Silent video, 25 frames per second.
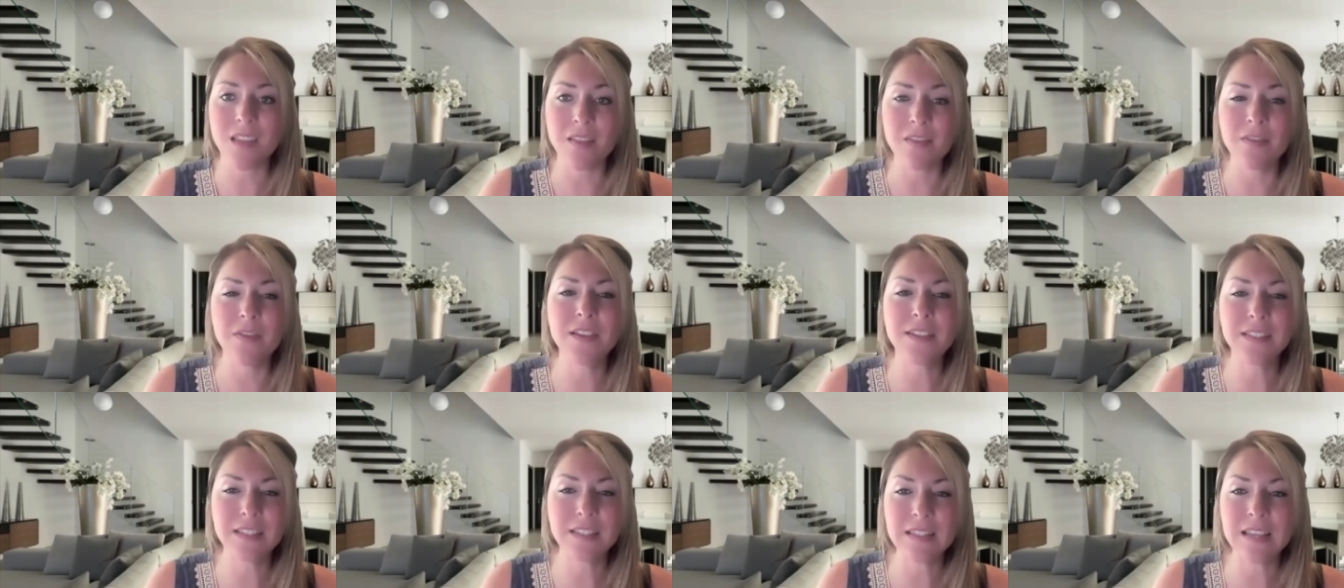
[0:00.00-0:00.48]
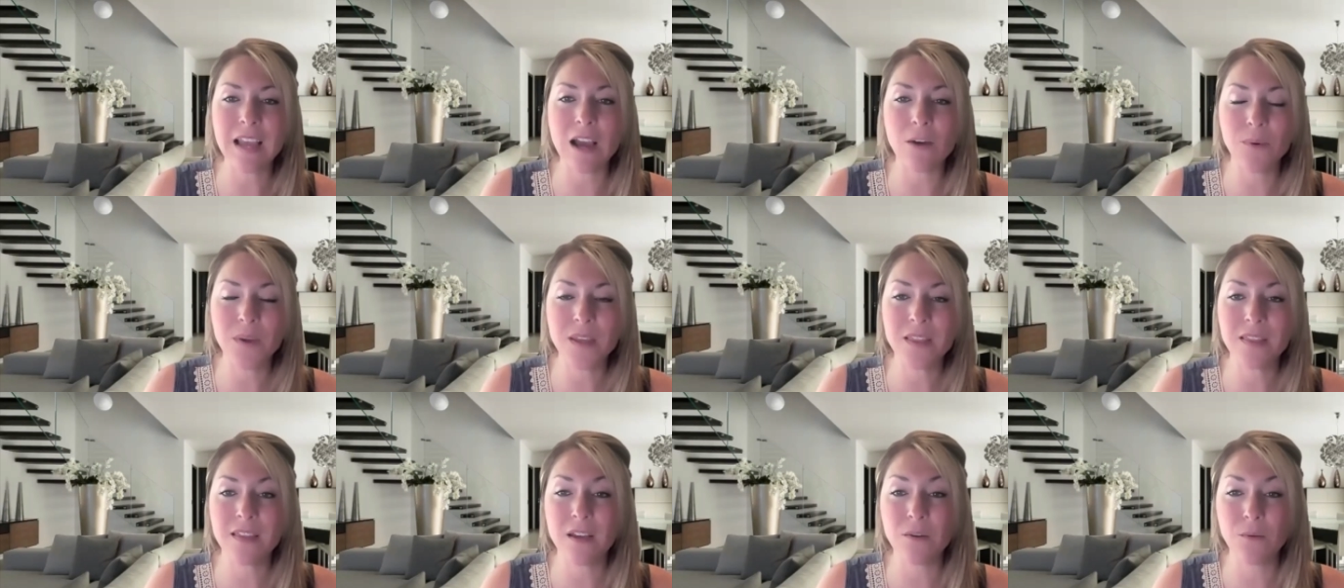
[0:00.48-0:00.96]
this is how
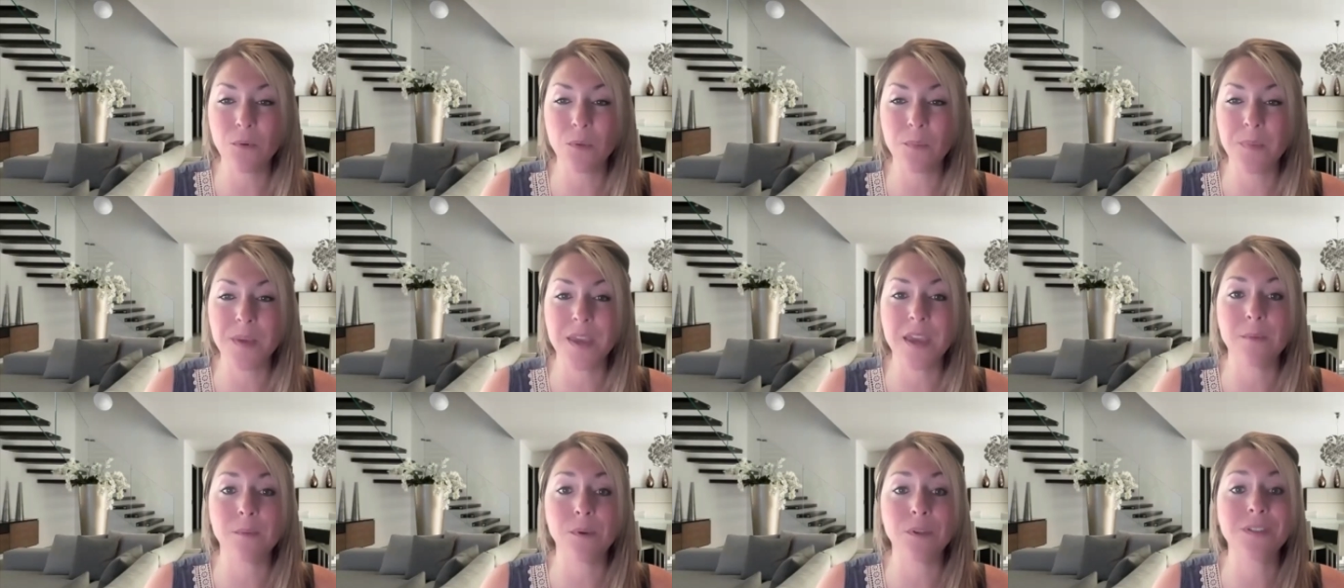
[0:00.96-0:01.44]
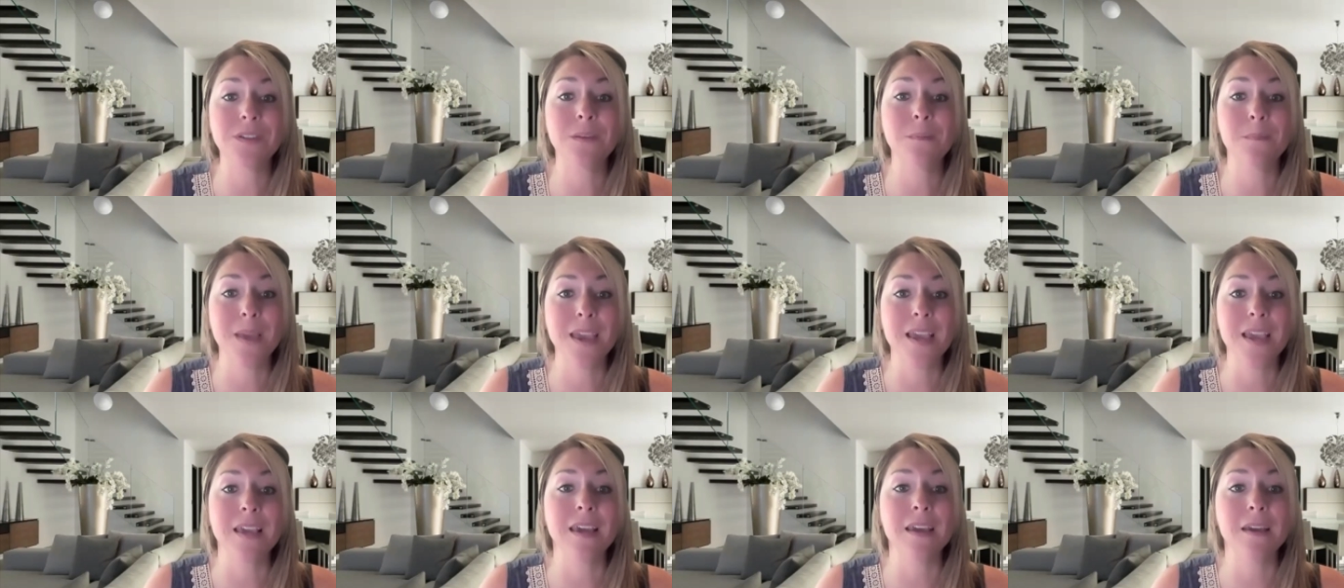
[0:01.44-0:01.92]
we think we'll be able to
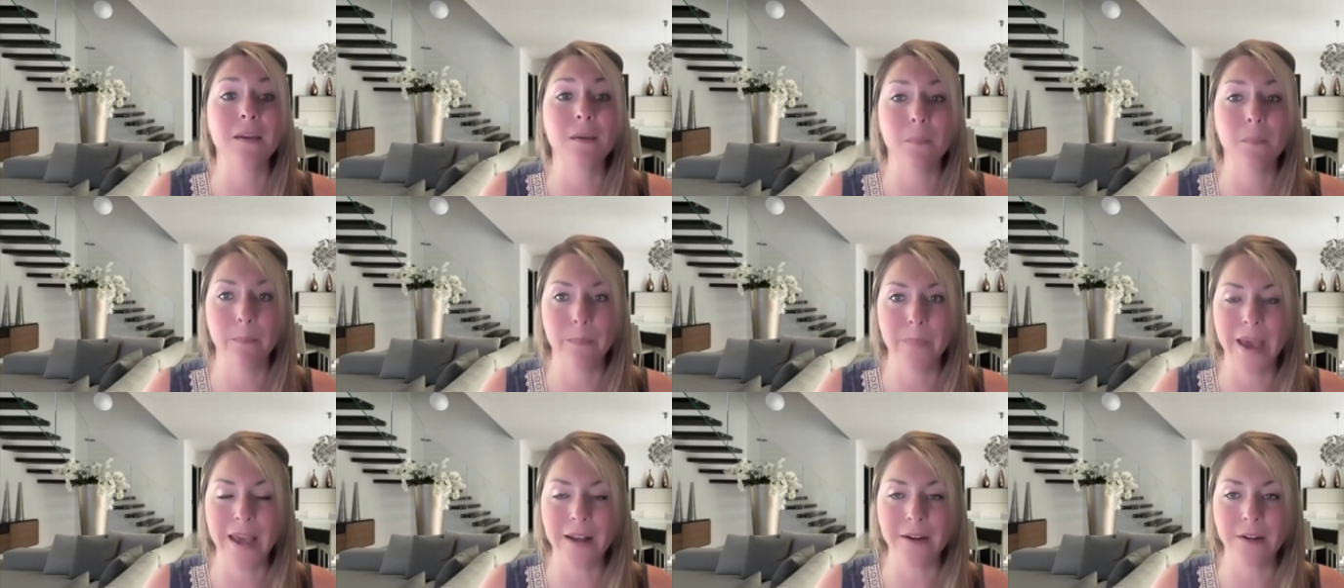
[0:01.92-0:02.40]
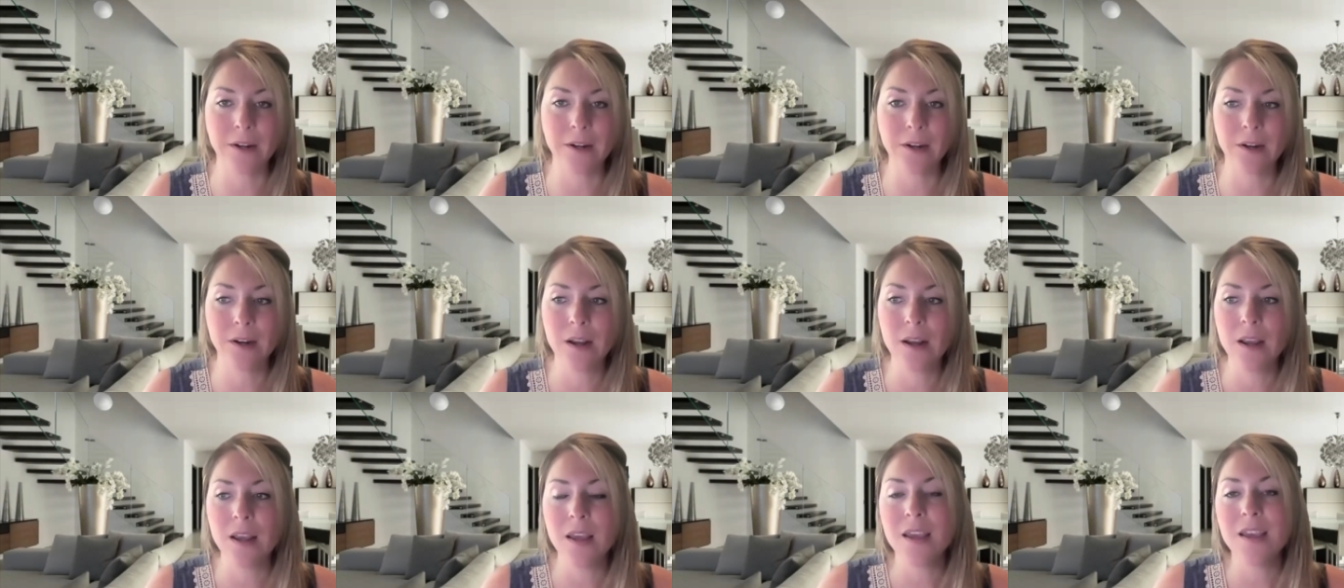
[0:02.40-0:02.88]
make it
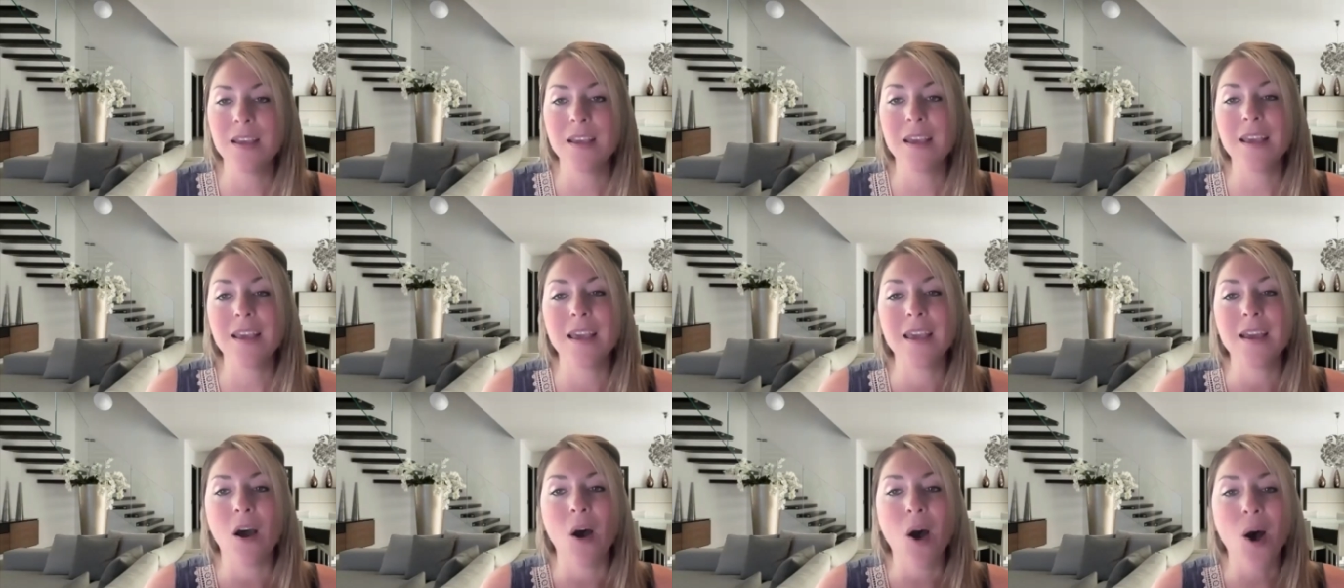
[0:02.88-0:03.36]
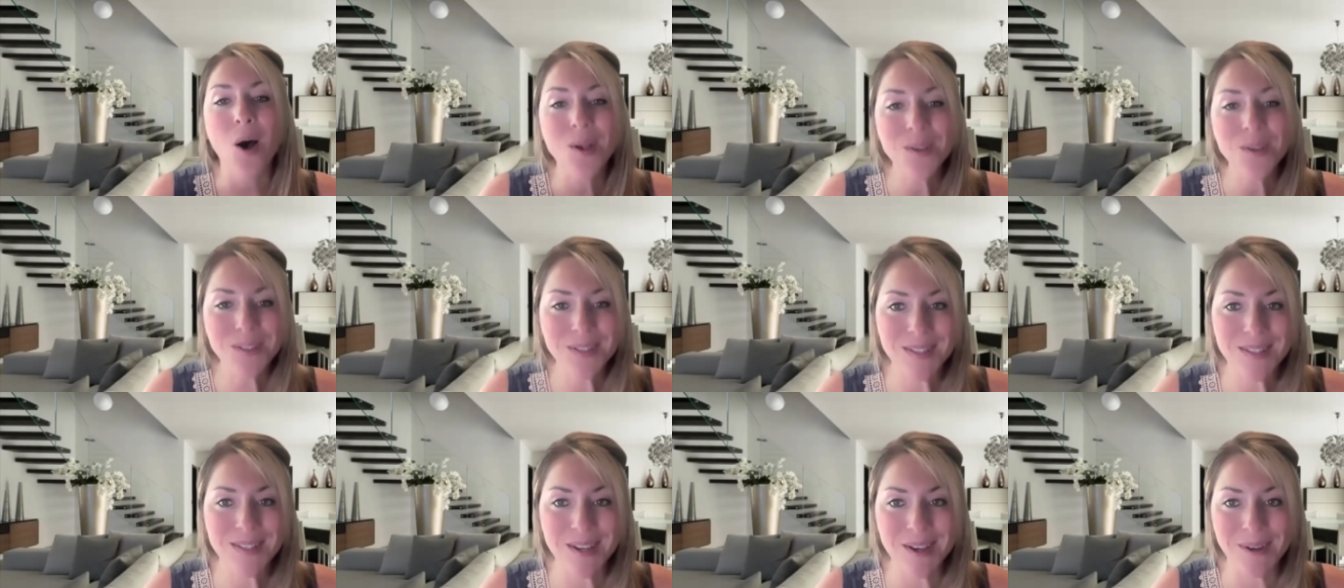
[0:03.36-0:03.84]
better.
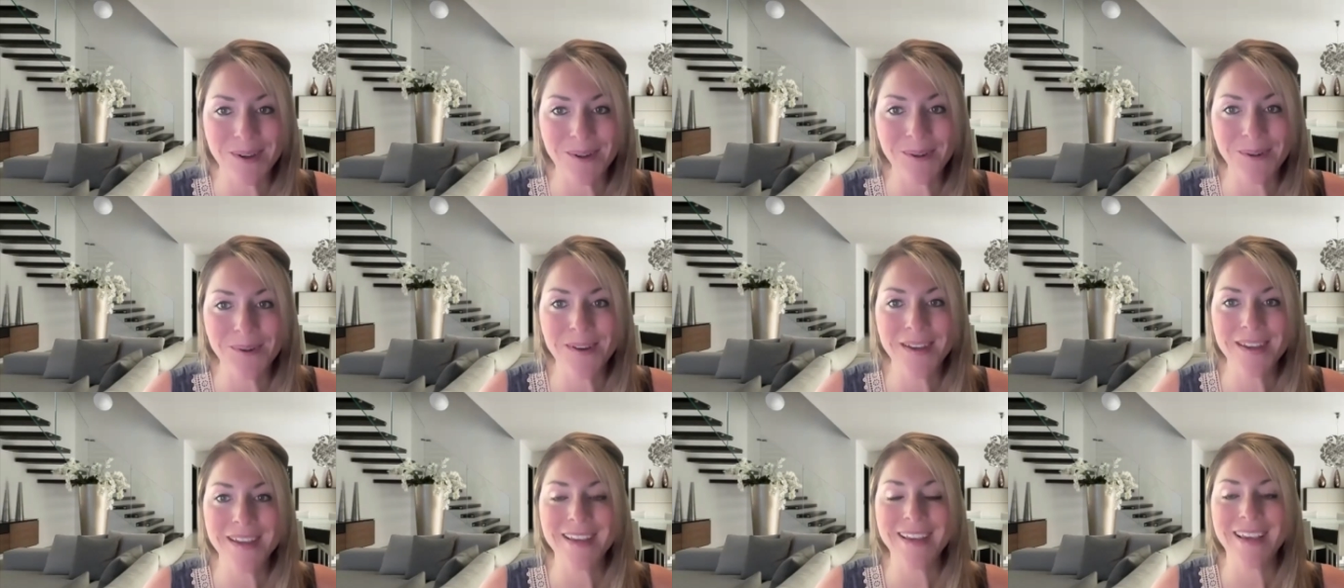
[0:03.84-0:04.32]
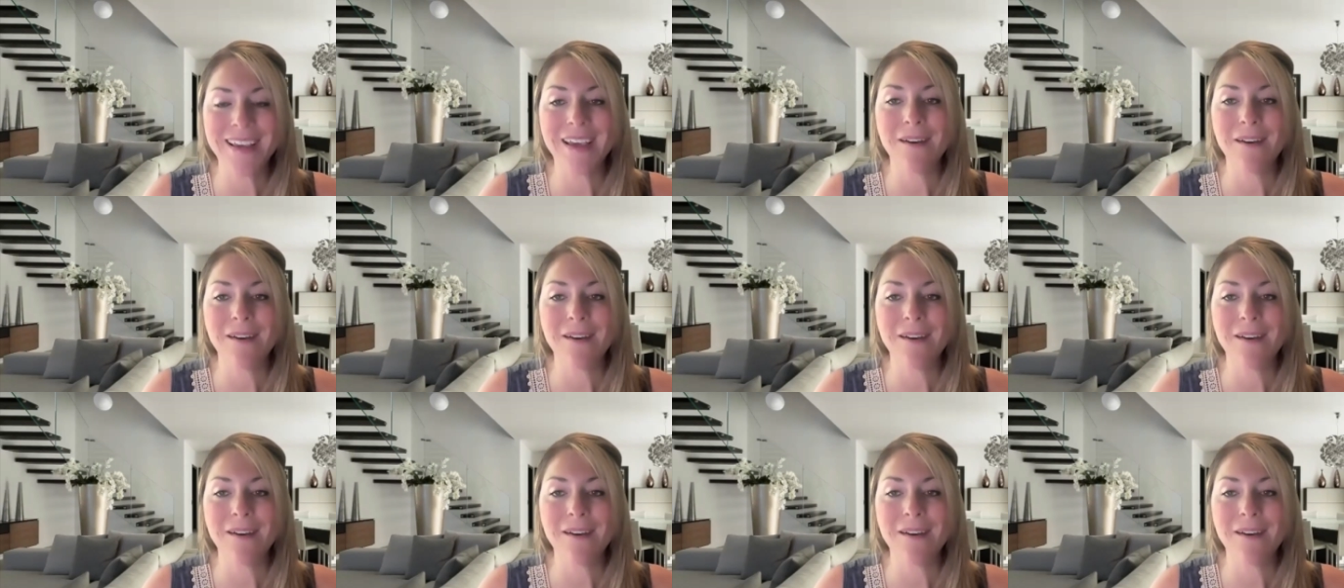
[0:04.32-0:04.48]
Also,